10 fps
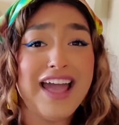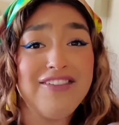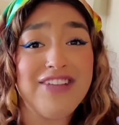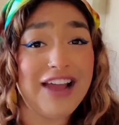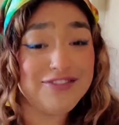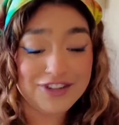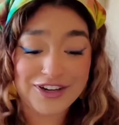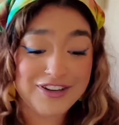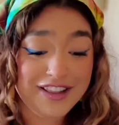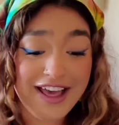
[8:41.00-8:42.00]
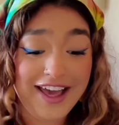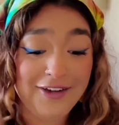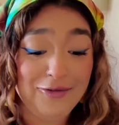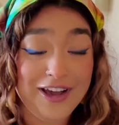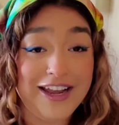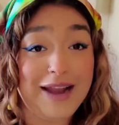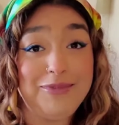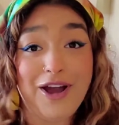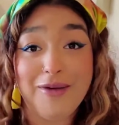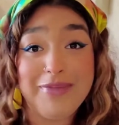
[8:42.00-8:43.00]
I've learned that when
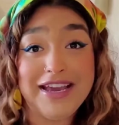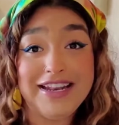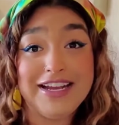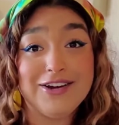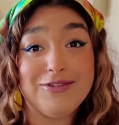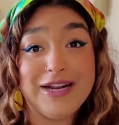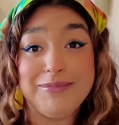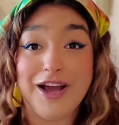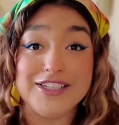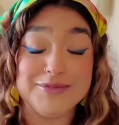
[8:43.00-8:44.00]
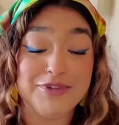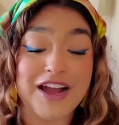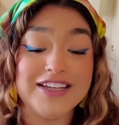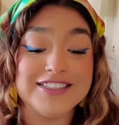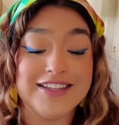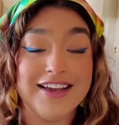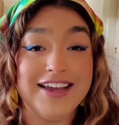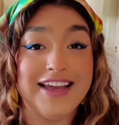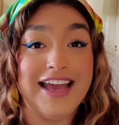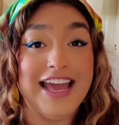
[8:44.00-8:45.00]
I'm not manic or when I'm not depressed,
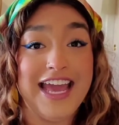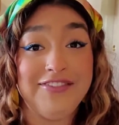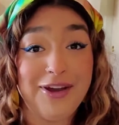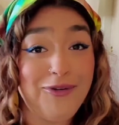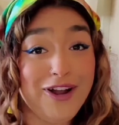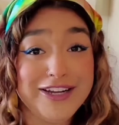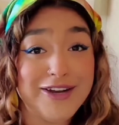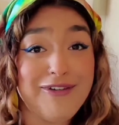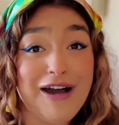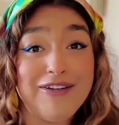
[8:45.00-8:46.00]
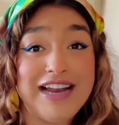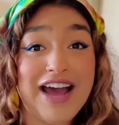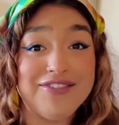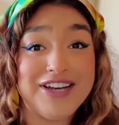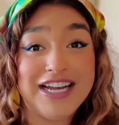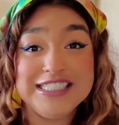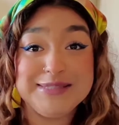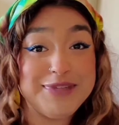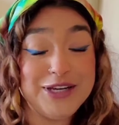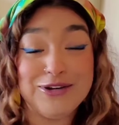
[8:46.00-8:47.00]
like if I want to go out and have a
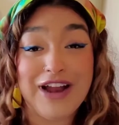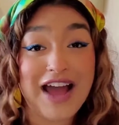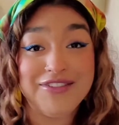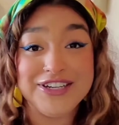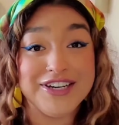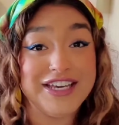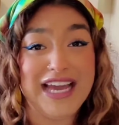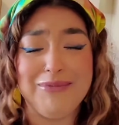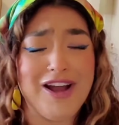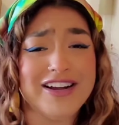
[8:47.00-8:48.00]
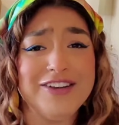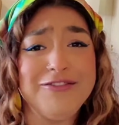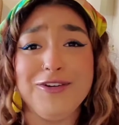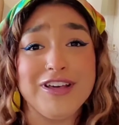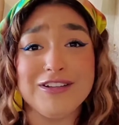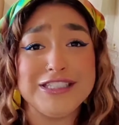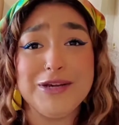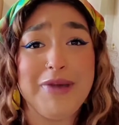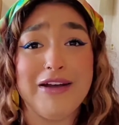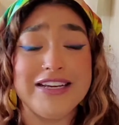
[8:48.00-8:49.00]
nice meal or have a cookie, I'm not going to feel
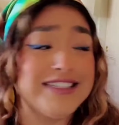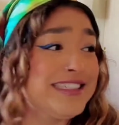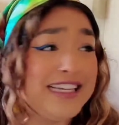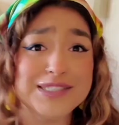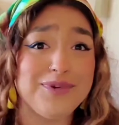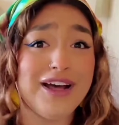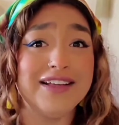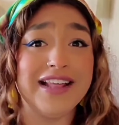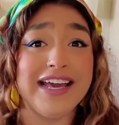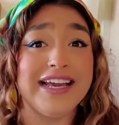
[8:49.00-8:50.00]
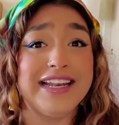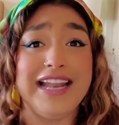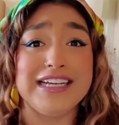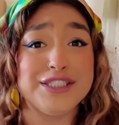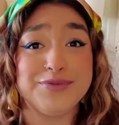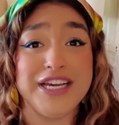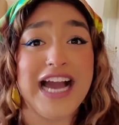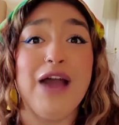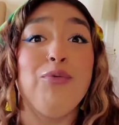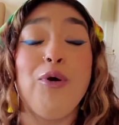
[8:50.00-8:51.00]
guilty about it. Because guess what? Like, next
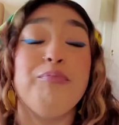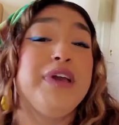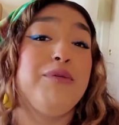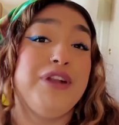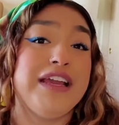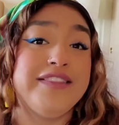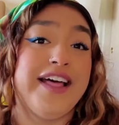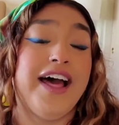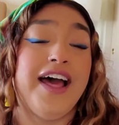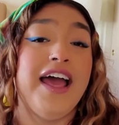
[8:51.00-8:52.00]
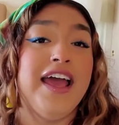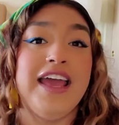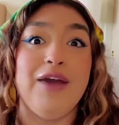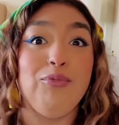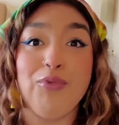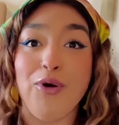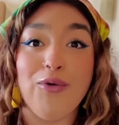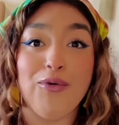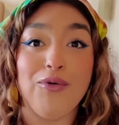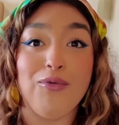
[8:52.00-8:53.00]
week, I won't be able to eat that. It
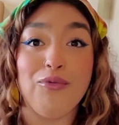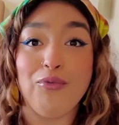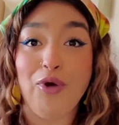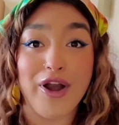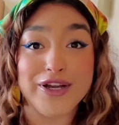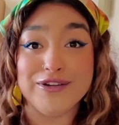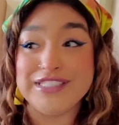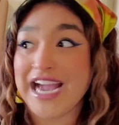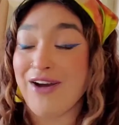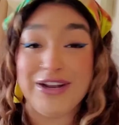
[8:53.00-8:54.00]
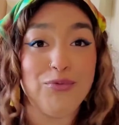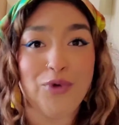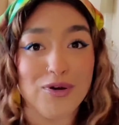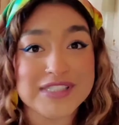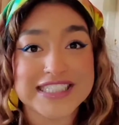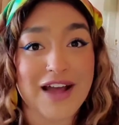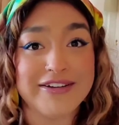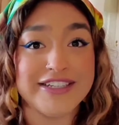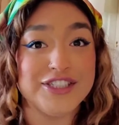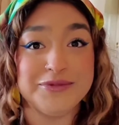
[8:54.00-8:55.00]
won't want to go down. It won't
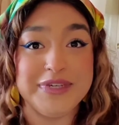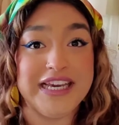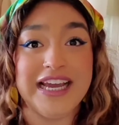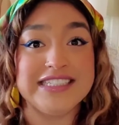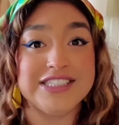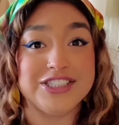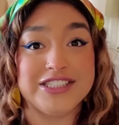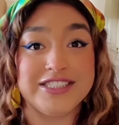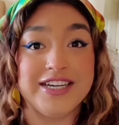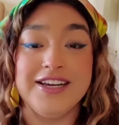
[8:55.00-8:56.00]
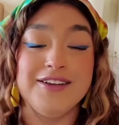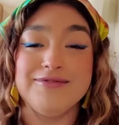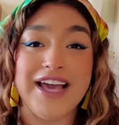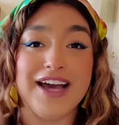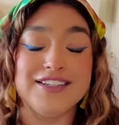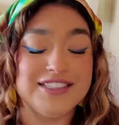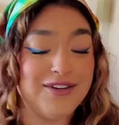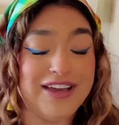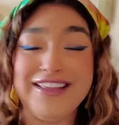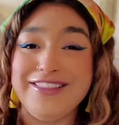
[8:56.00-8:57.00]
sound good to me. It's just, yeah.
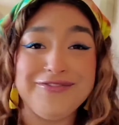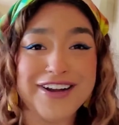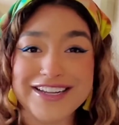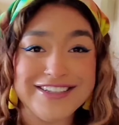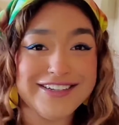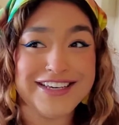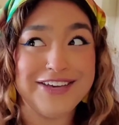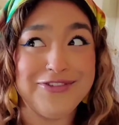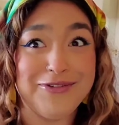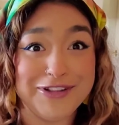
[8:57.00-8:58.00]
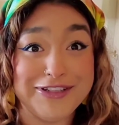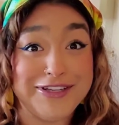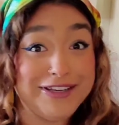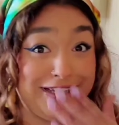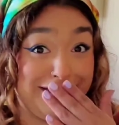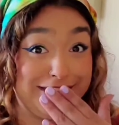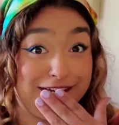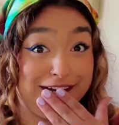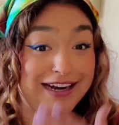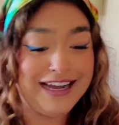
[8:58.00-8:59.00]
So eat the fucking cookie if you want the cookie.
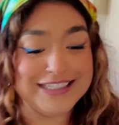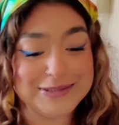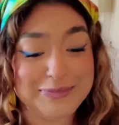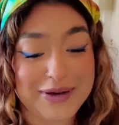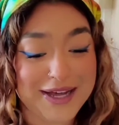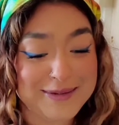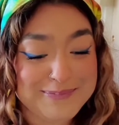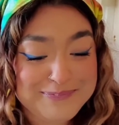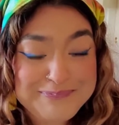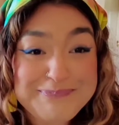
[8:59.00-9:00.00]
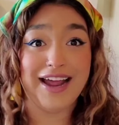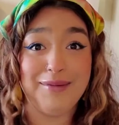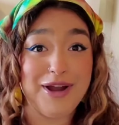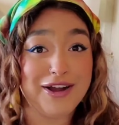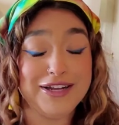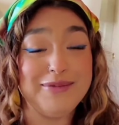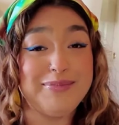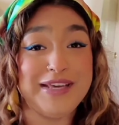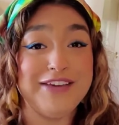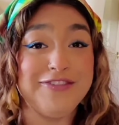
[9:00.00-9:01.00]
Sorry, guys. But I'm not going to
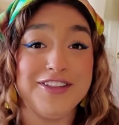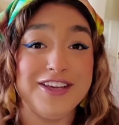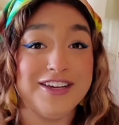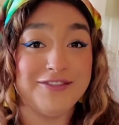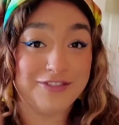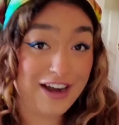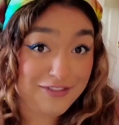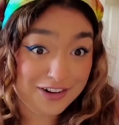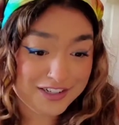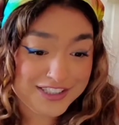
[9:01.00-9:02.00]
be feeling good forever.